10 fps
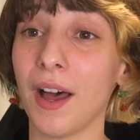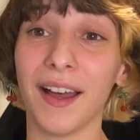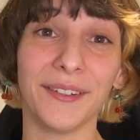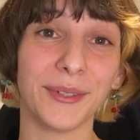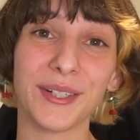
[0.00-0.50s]

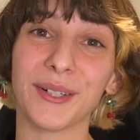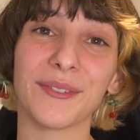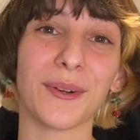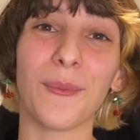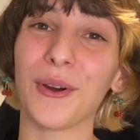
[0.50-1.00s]
I returned
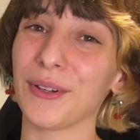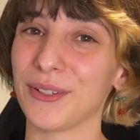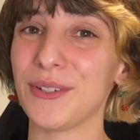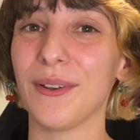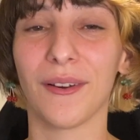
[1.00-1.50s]
from work
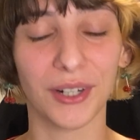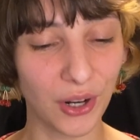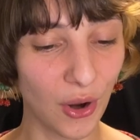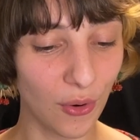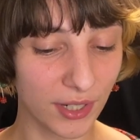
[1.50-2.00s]
not too long
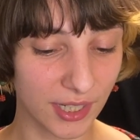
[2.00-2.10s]
ago,